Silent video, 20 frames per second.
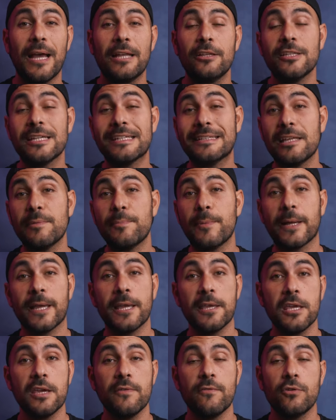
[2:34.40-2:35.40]
Another tip I
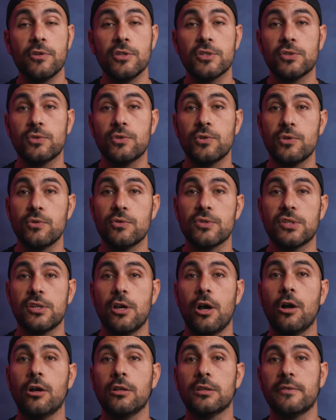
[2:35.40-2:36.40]
can give you is to use
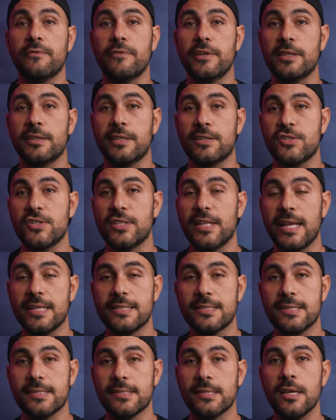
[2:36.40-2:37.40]
old vintage
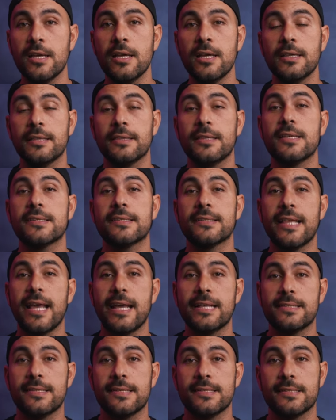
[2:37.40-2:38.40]
lenses. These
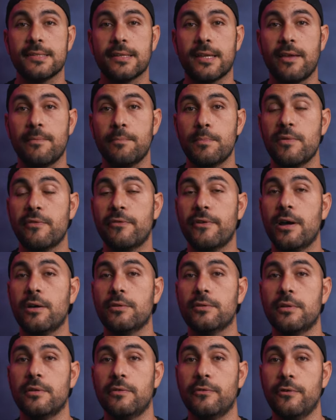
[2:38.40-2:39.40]
lenses can be
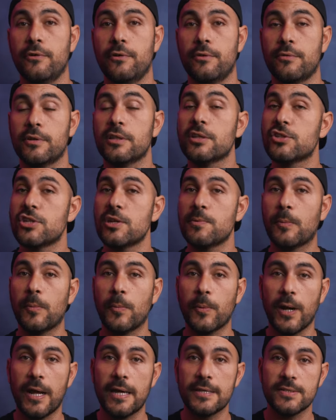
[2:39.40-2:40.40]
found for really cheap
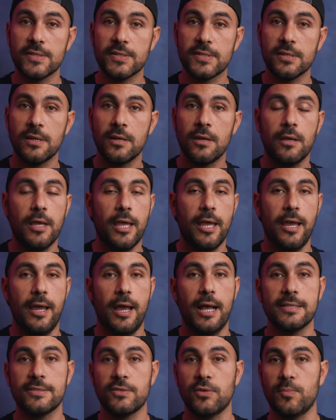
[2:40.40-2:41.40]
prices, uh,
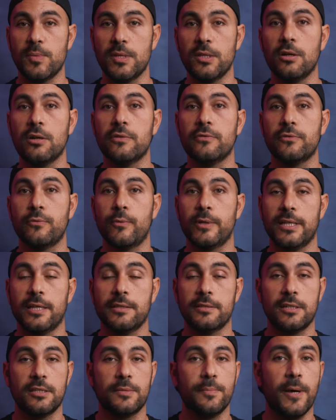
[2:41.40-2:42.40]
also below
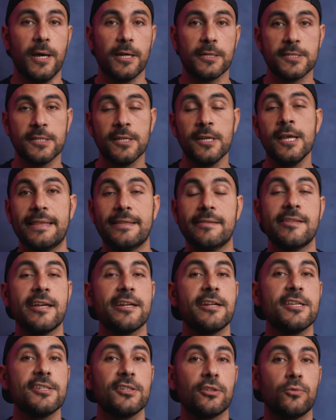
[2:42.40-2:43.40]
100 bucks. And the
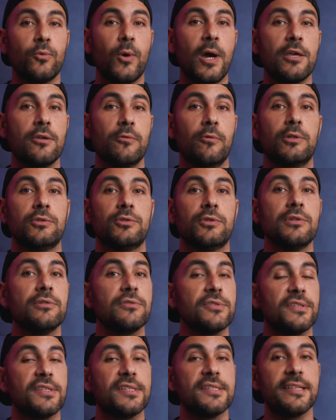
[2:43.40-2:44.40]
reason why you want to
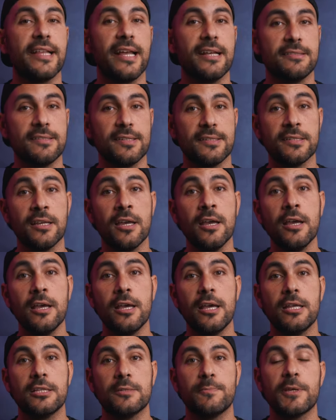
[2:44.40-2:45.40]
use these lenses
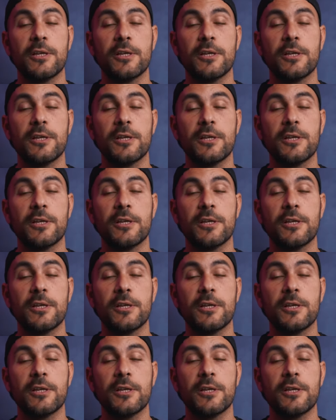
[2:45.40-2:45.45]
is